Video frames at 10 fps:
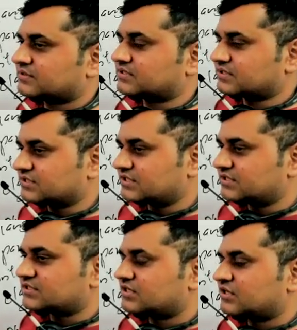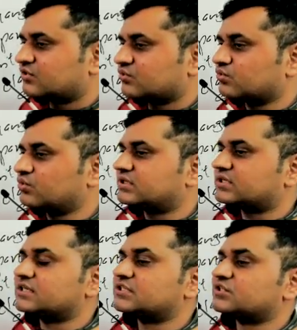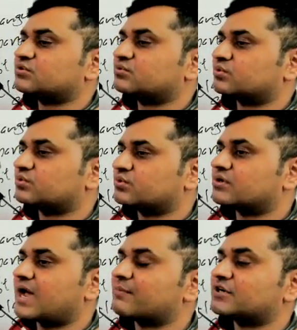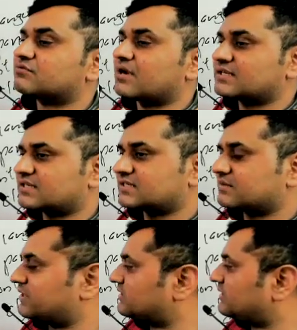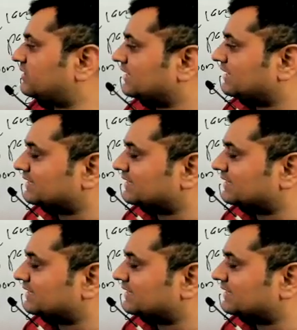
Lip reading: Teachers who teach you through grammar translation method,